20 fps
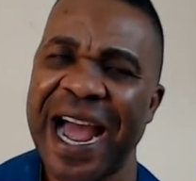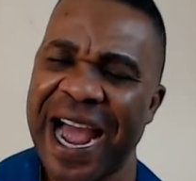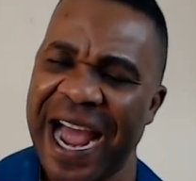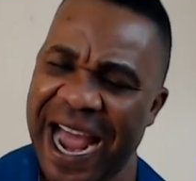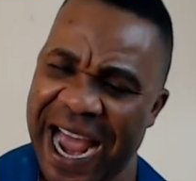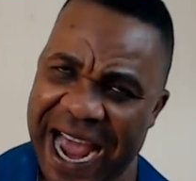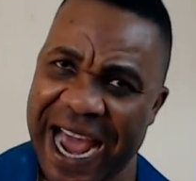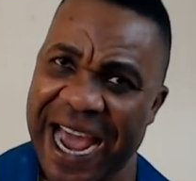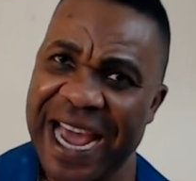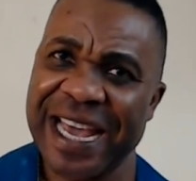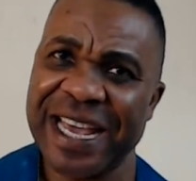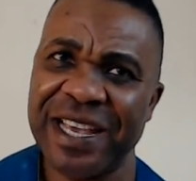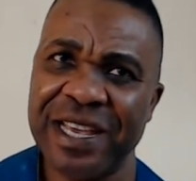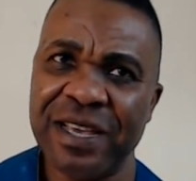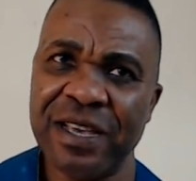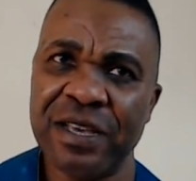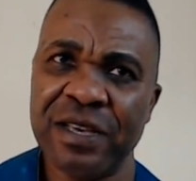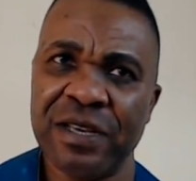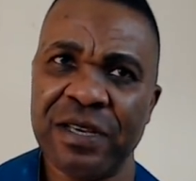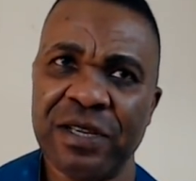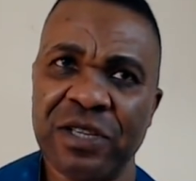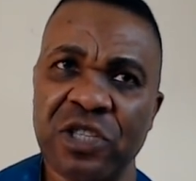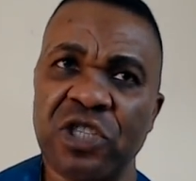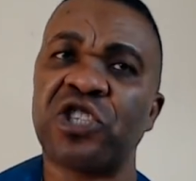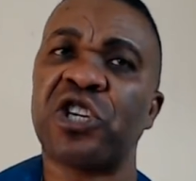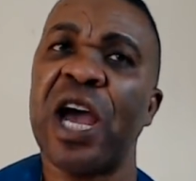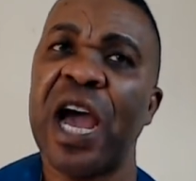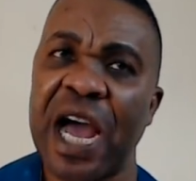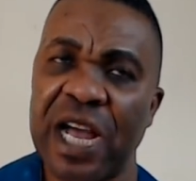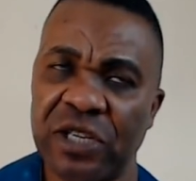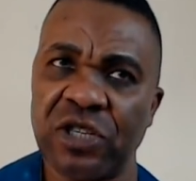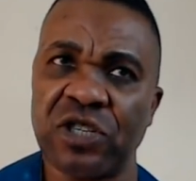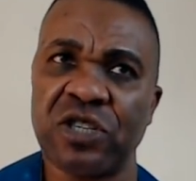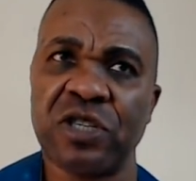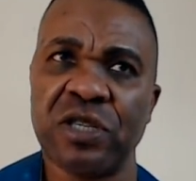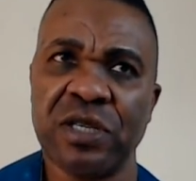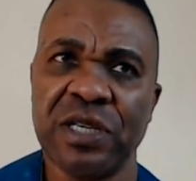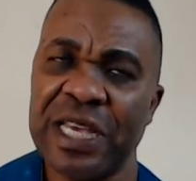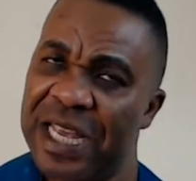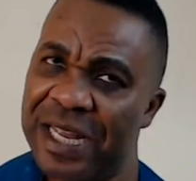high
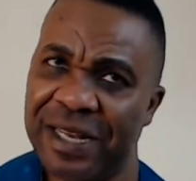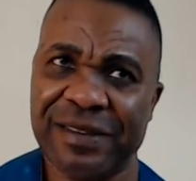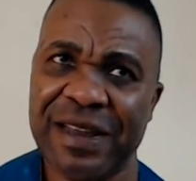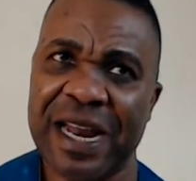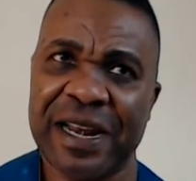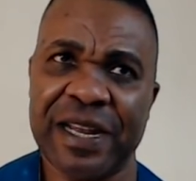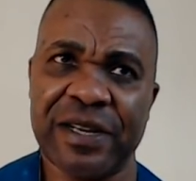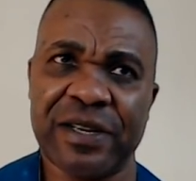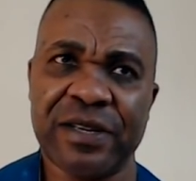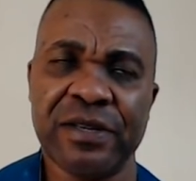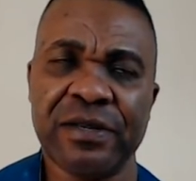charge internet.